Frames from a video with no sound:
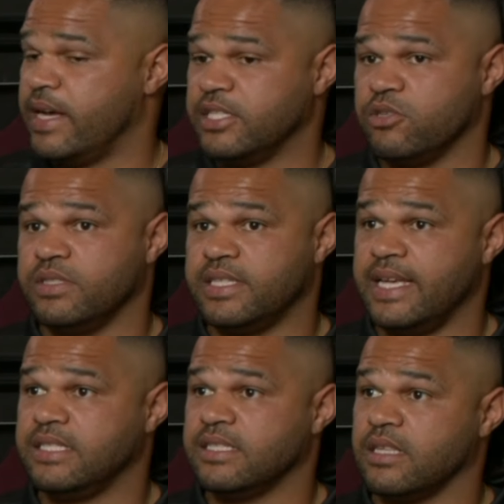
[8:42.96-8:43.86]
Right? So it
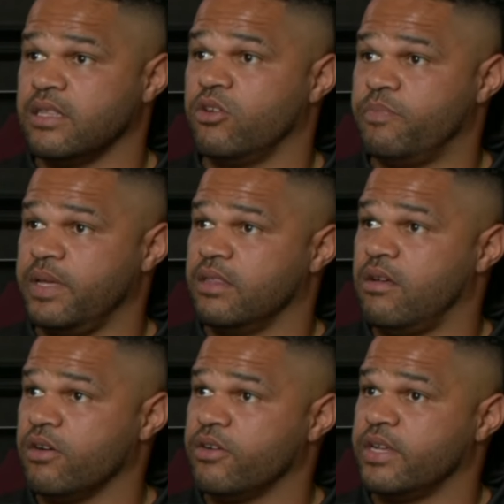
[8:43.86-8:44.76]
takes us a little bit
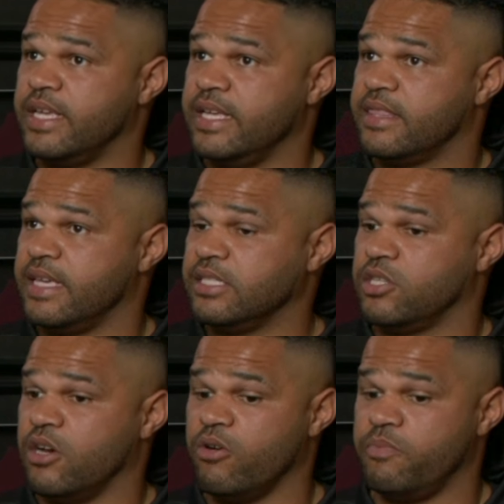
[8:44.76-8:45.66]
longer to get things
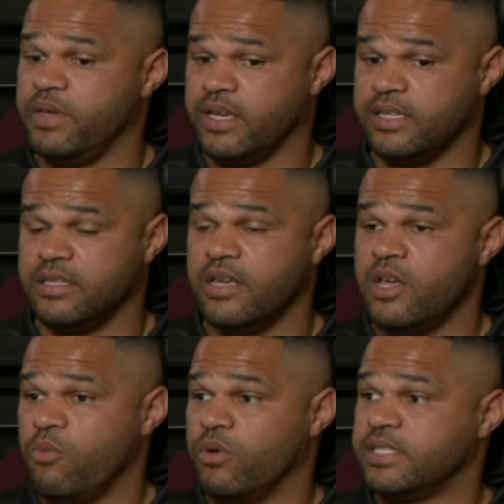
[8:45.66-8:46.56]
going because
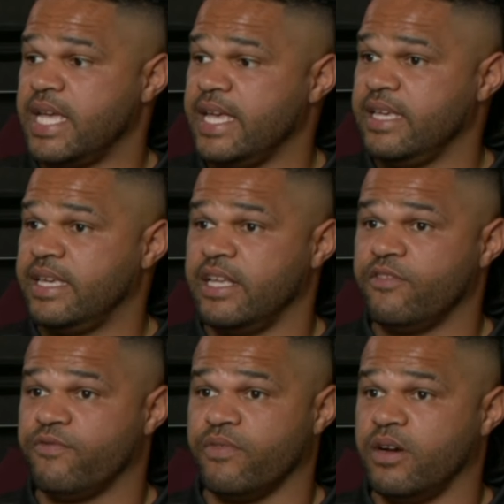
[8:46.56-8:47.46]
we're taking
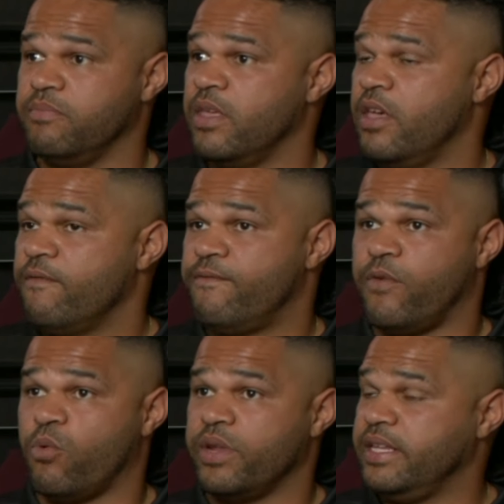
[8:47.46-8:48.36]
kids from
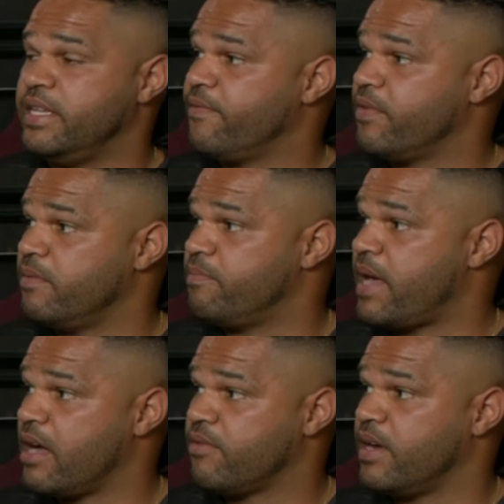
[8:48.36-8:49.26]
40 different
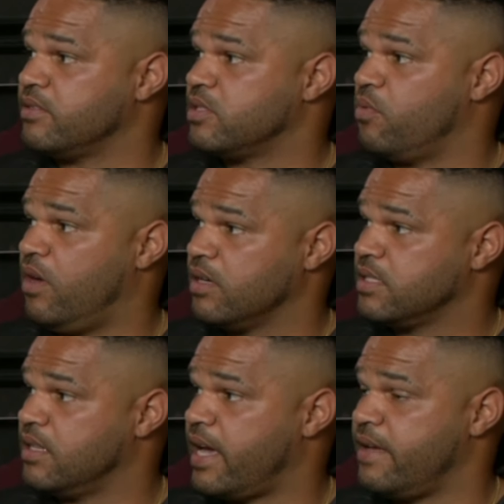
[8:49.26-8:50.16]
backgrounds and walks
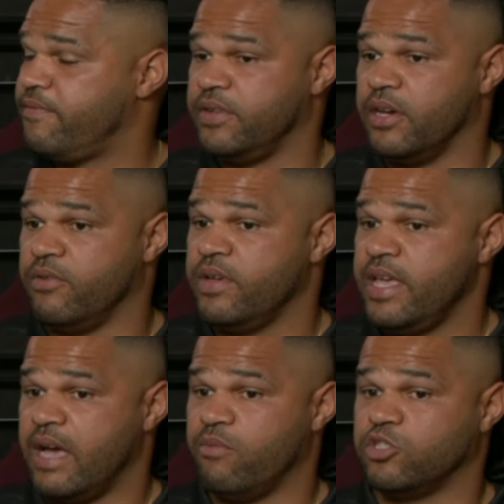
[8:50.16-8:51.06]
of life, and
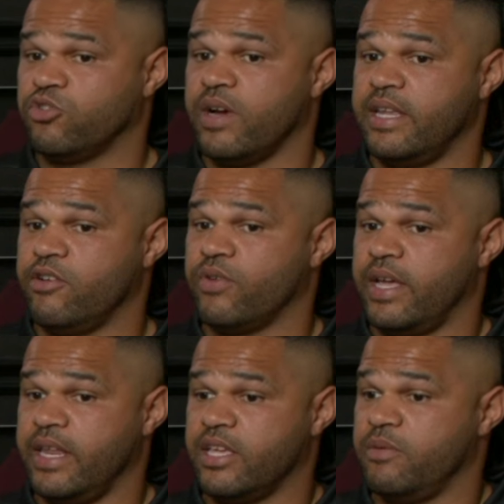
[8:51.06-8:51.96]
we're trying to
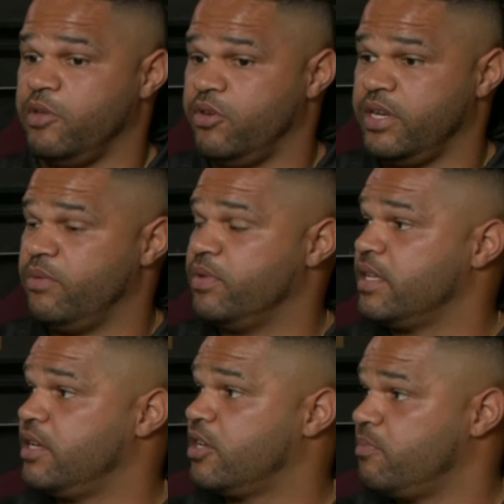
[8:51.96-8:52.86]
create a community
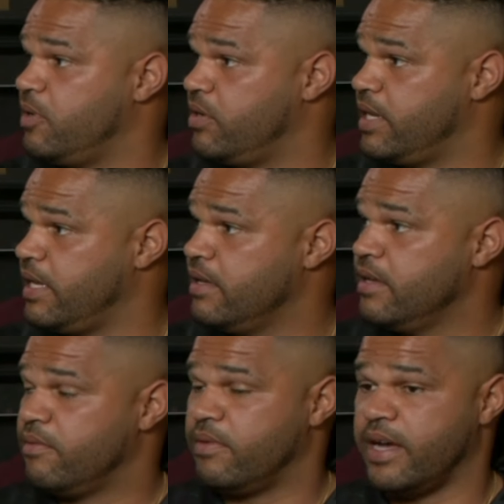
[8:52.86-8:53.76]
within a community,
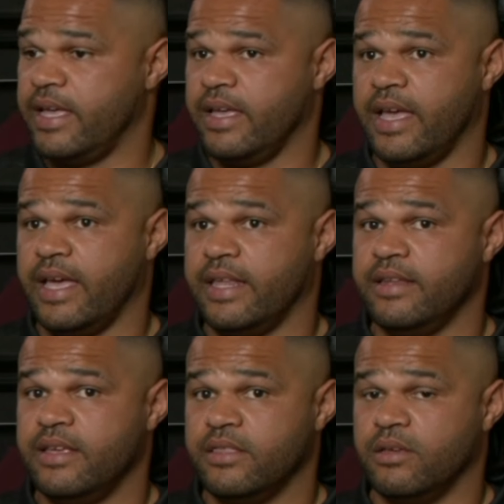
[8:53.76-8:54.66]
right?
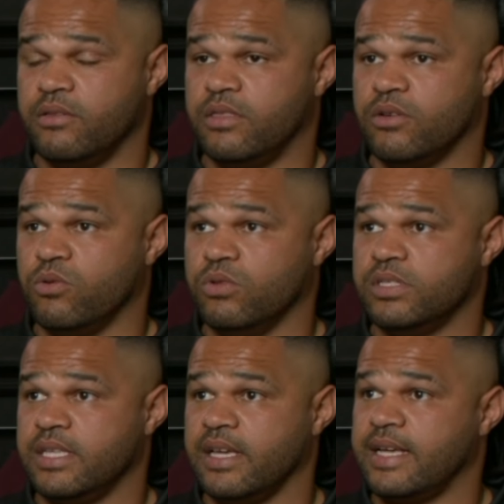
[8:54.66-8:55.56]
And the
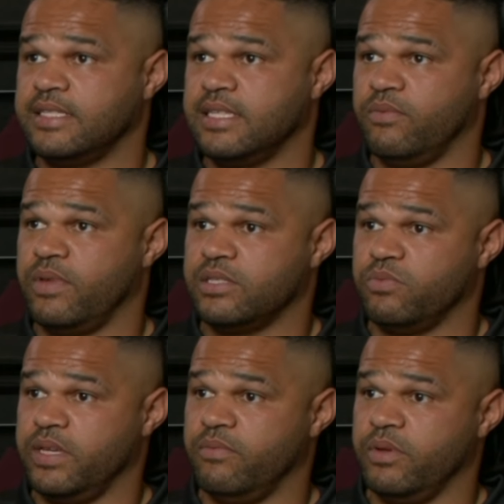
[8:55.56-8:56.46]
coolest thing I seen as
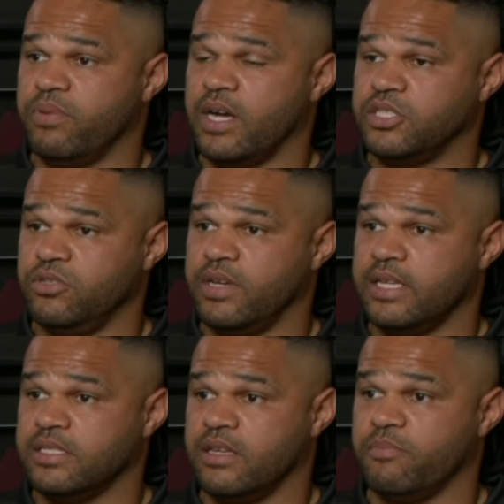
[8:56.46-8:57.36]
we brought you
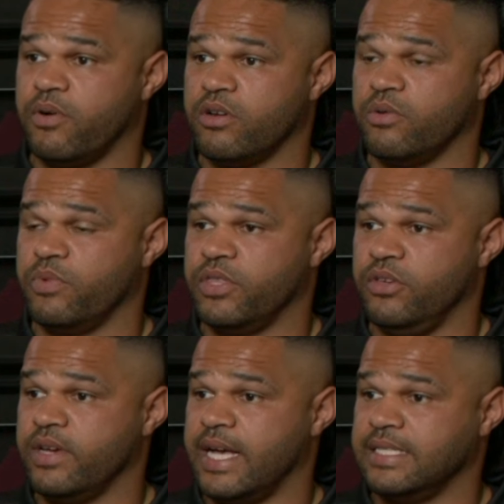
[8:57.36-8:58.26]
guys on and partnered with
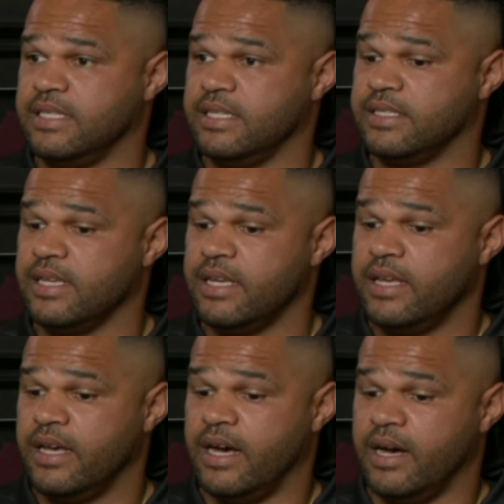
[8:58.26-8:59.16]
you guys is
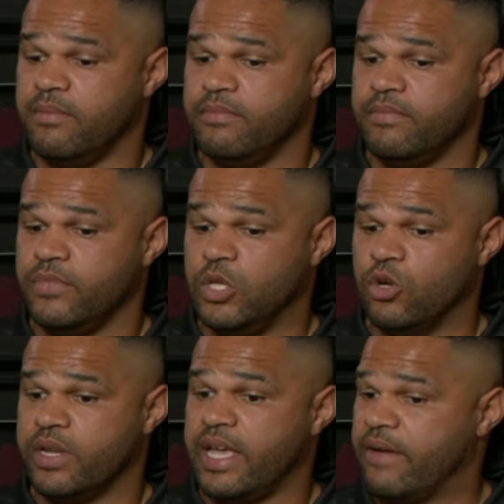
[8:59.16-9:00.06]
you
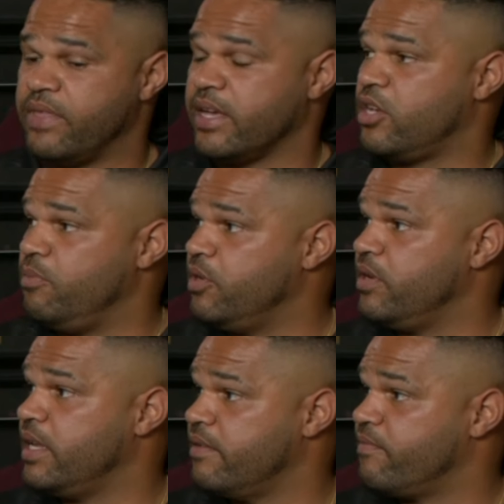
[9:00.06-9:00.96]
already have that
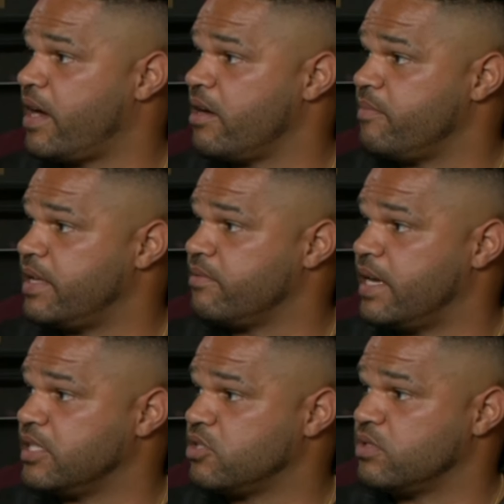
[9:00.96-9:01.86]
community environment,
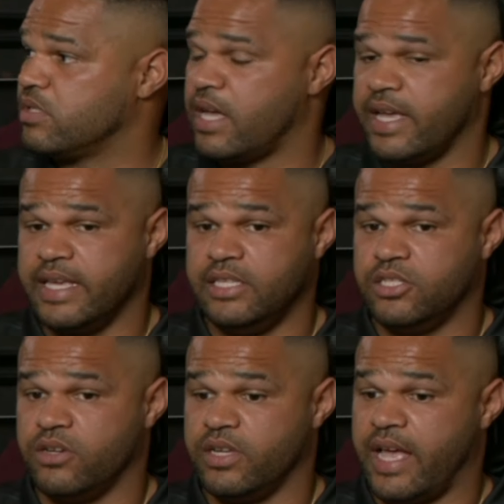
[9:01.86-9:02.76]
right? So it's a lot
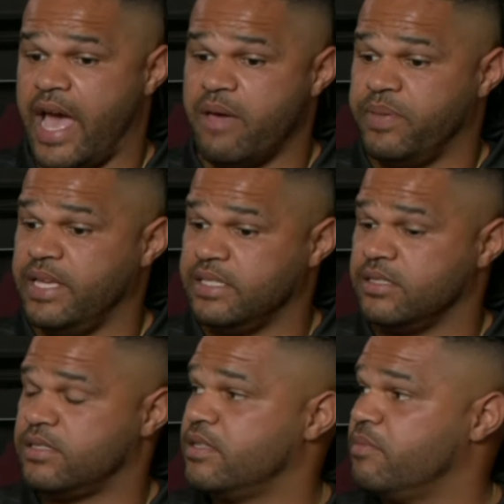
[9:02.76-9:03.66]
easier to add pieces to